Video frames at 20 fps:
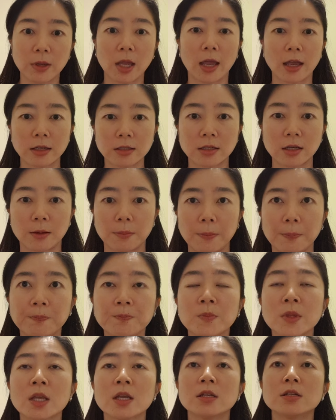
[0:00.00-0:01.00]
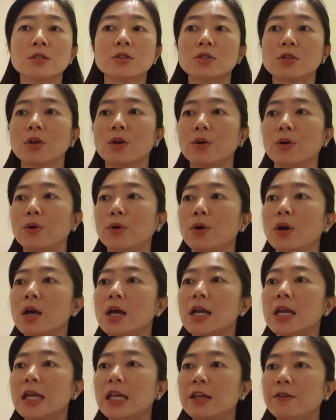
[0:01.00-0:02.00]
excerpt. So
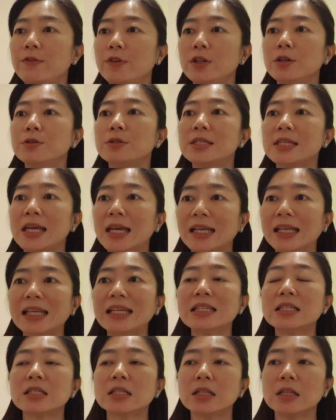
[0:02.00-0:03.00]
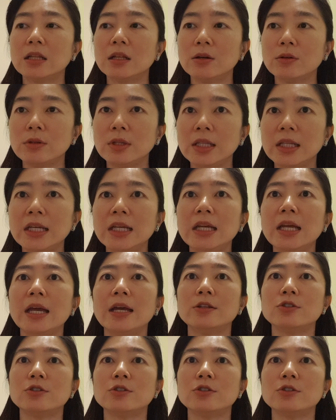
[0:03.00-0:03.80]
if you take it slowly